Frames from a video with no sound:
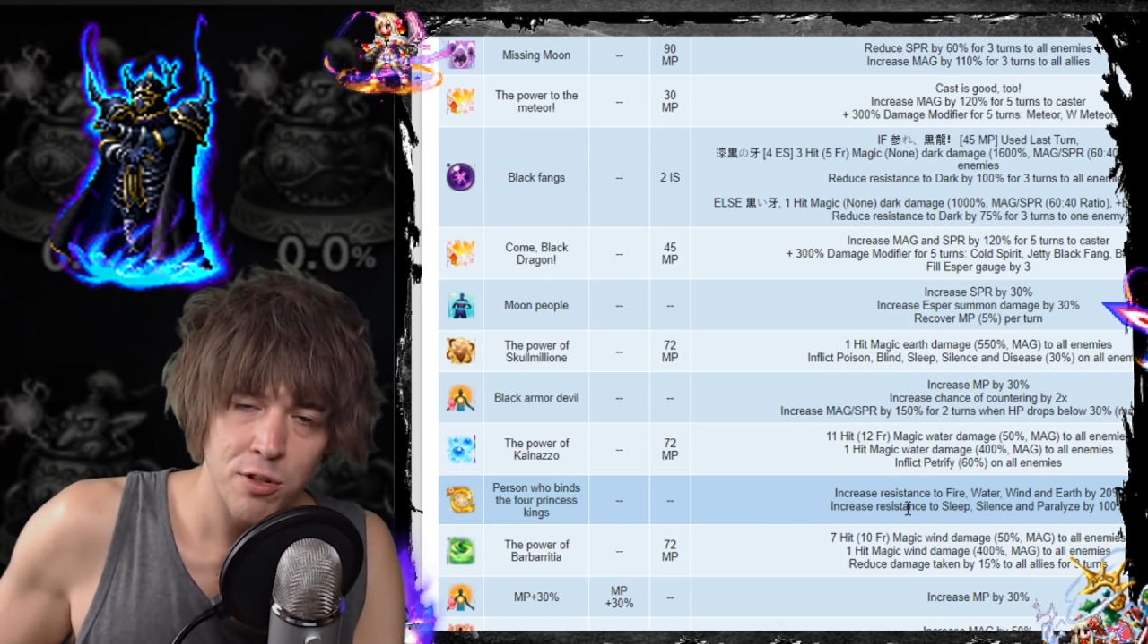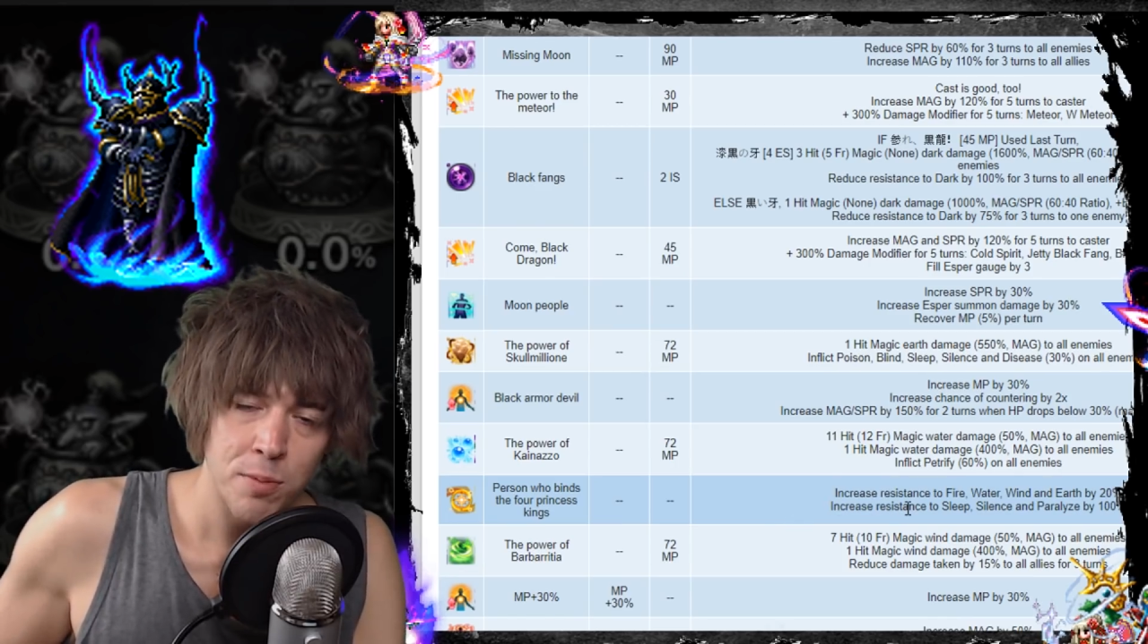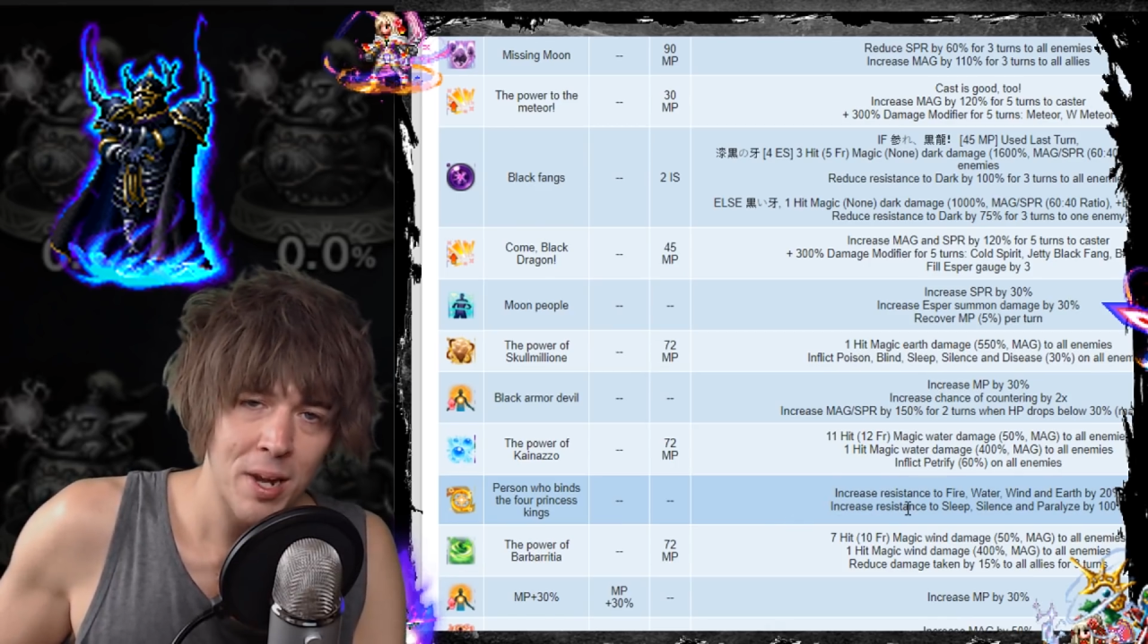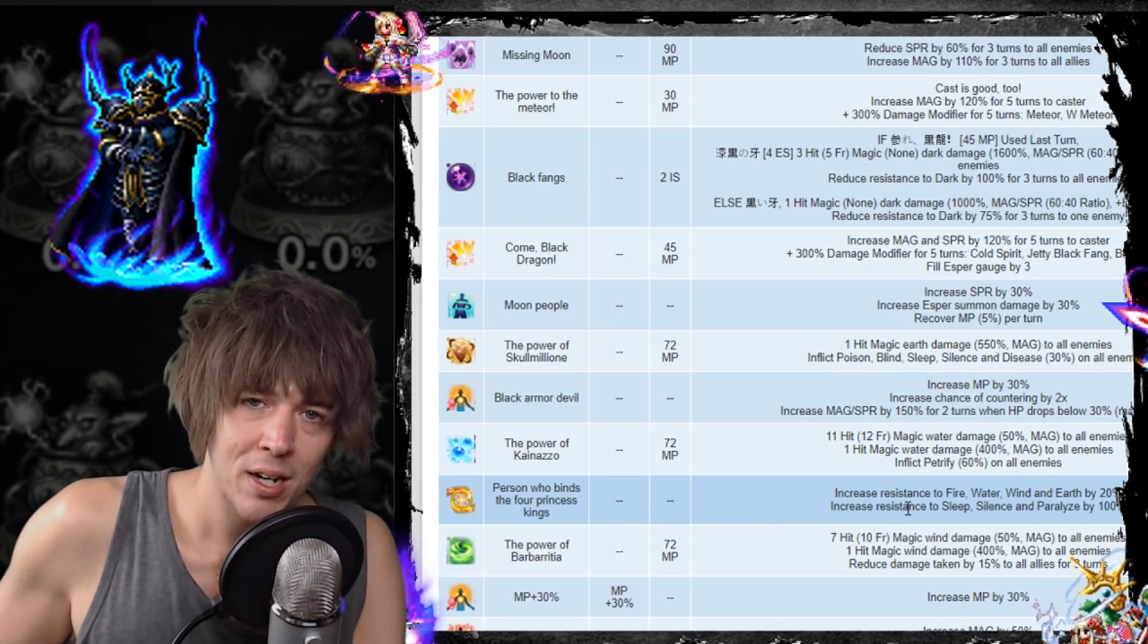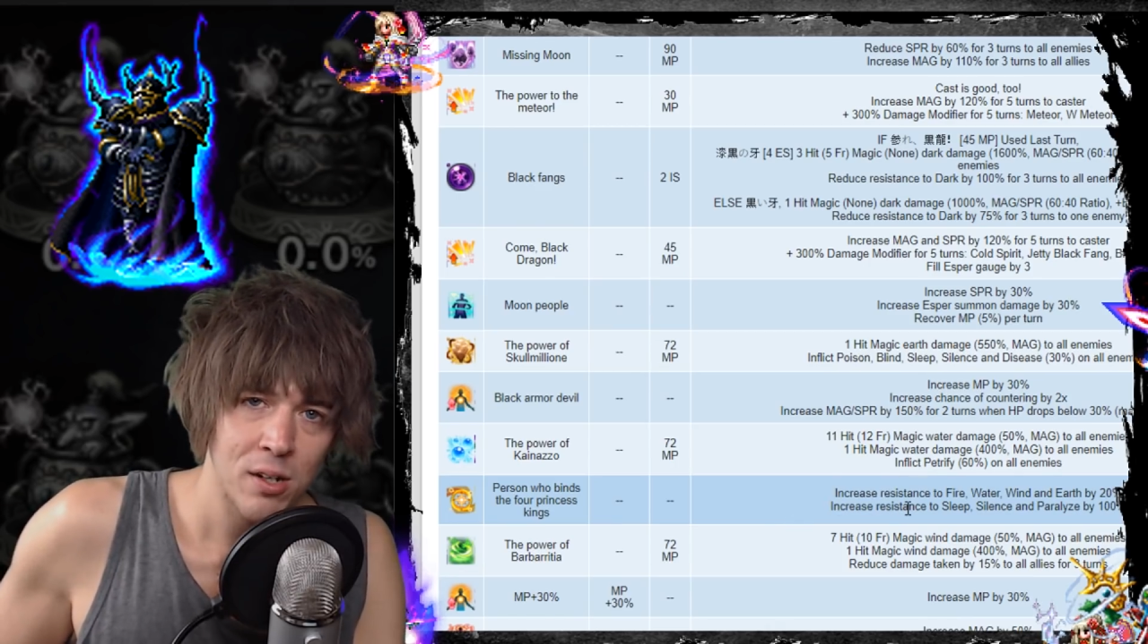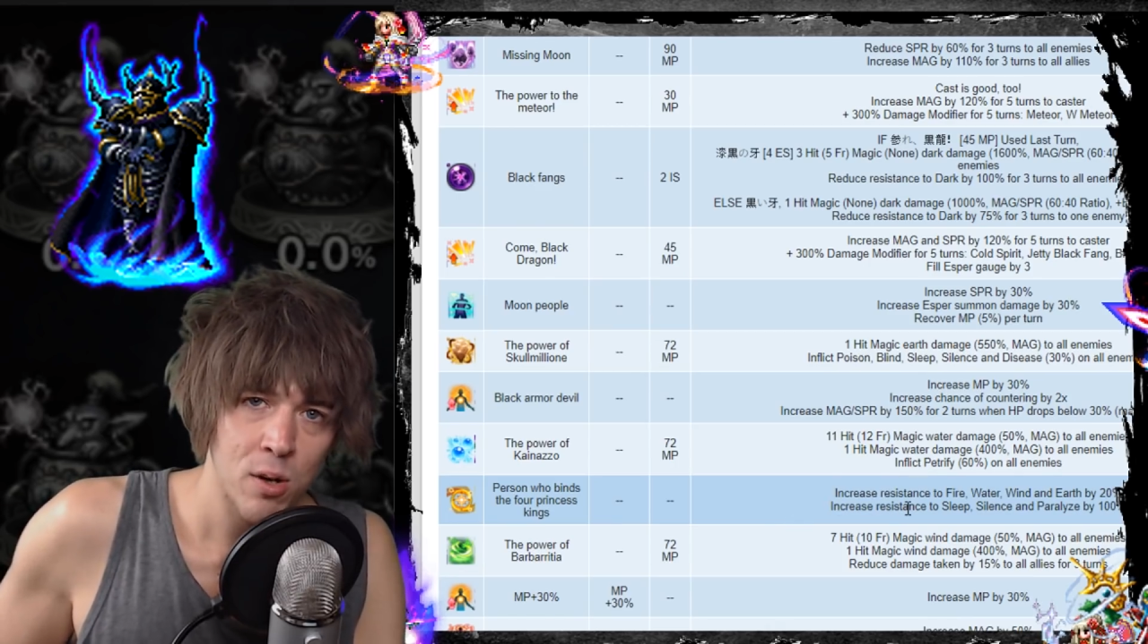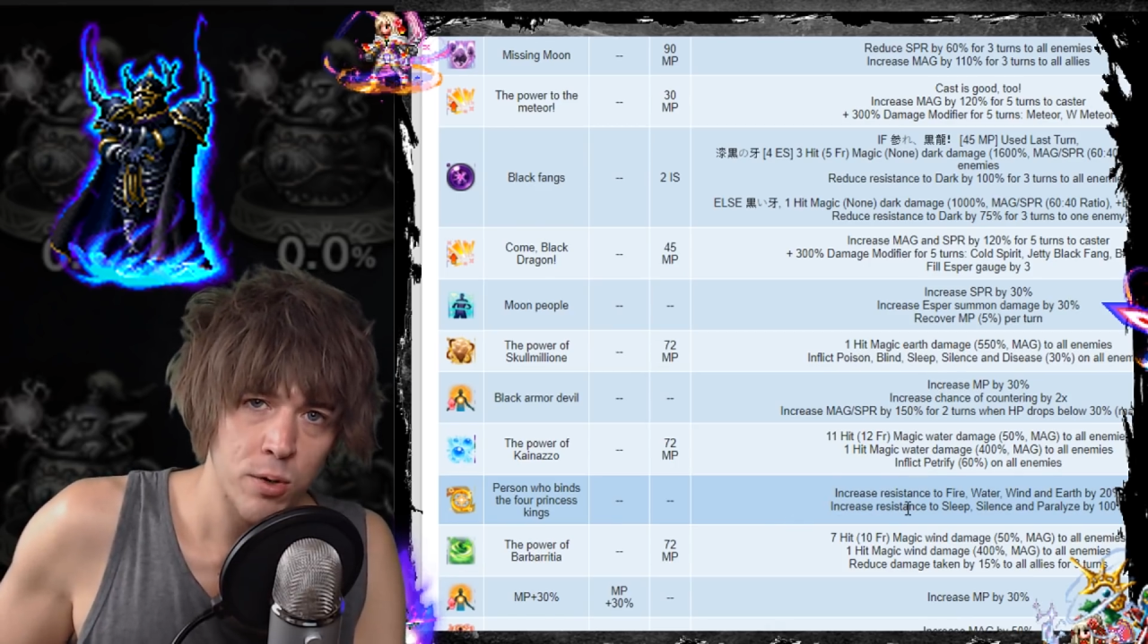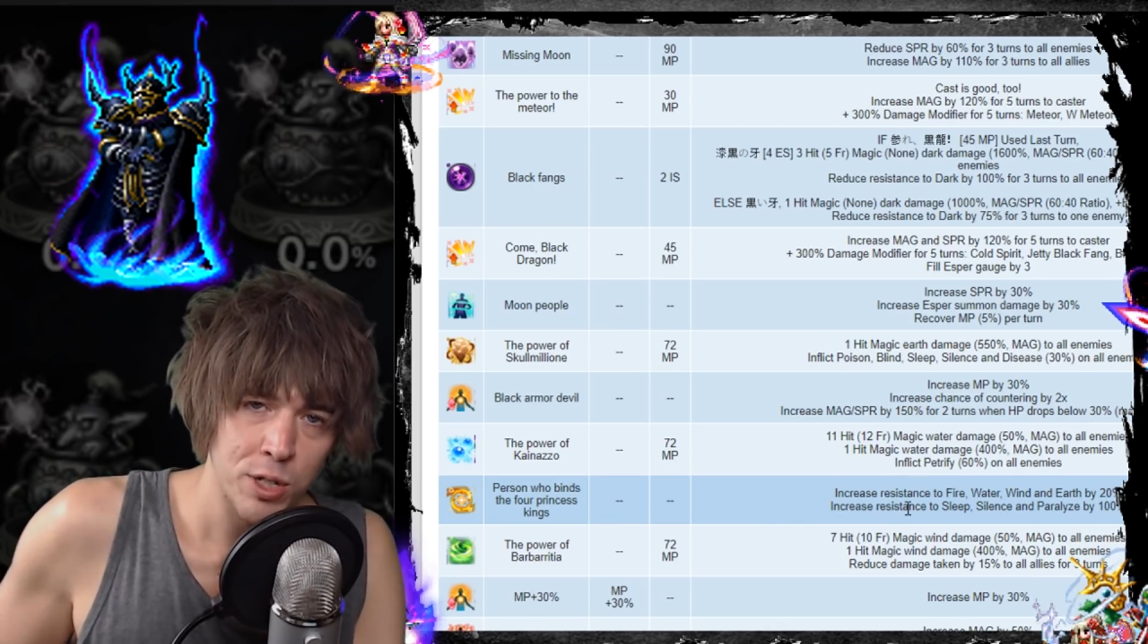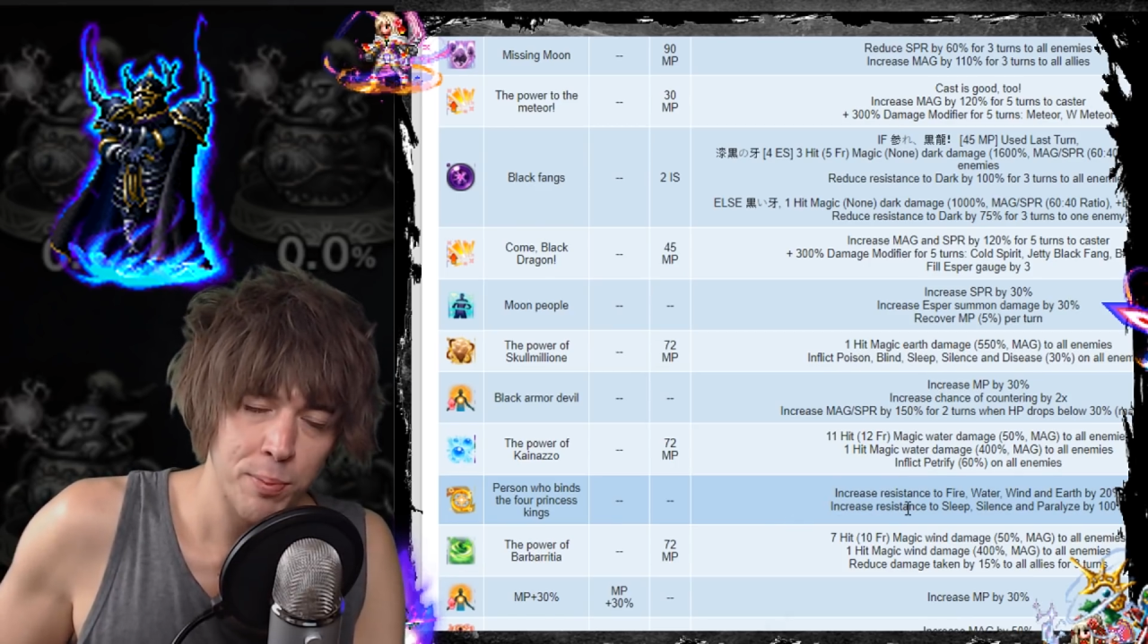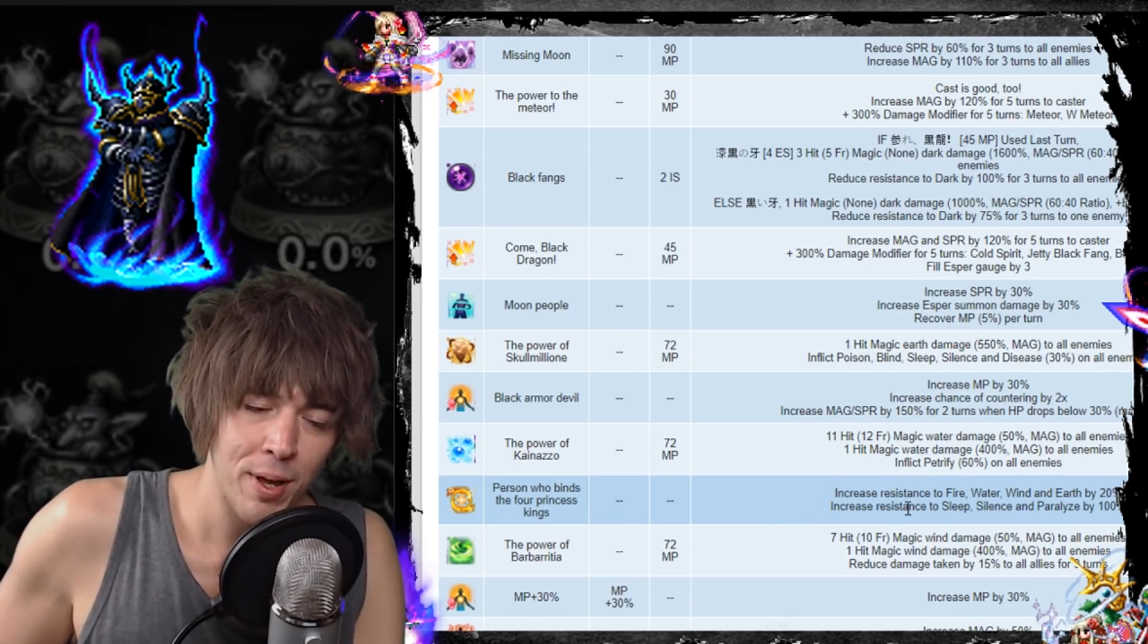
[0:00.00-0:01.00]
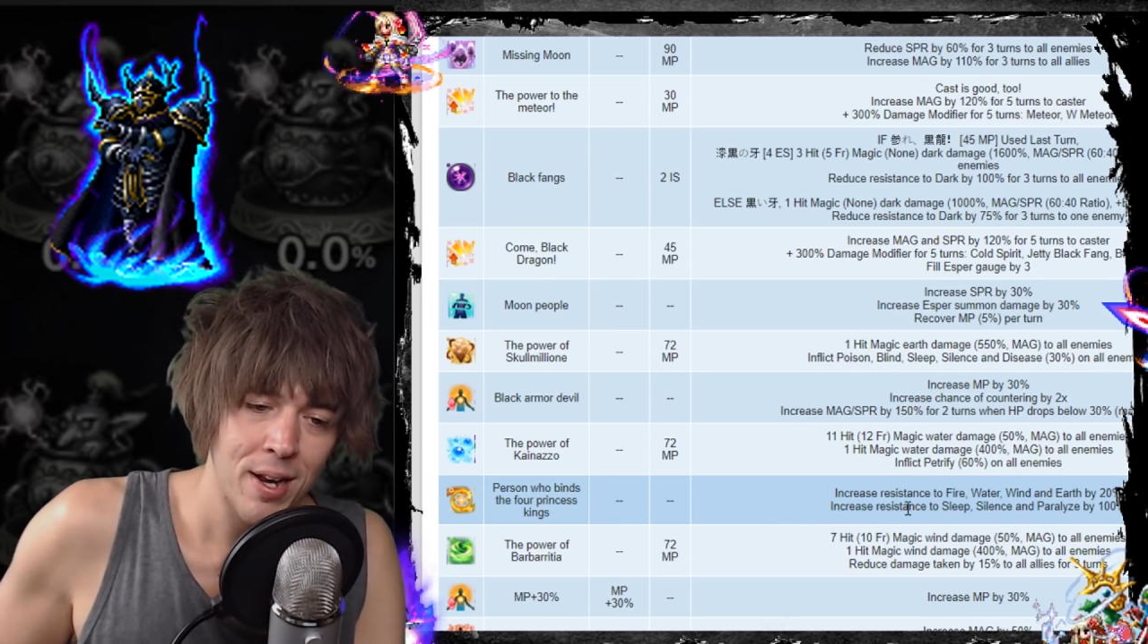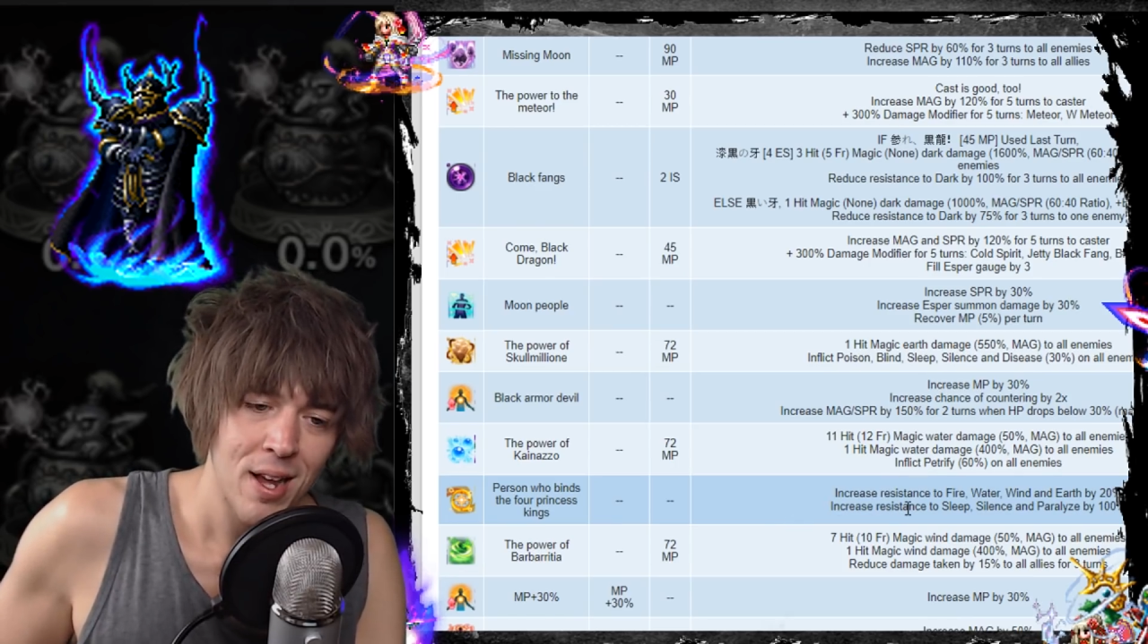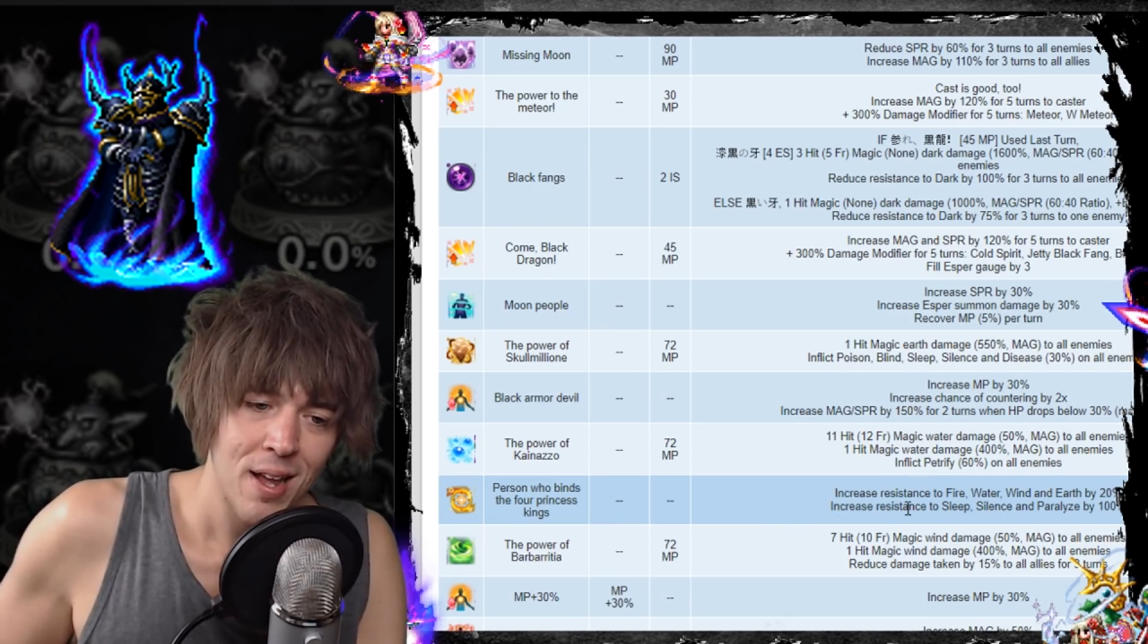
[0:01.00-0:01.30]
so I'm not going to go and explain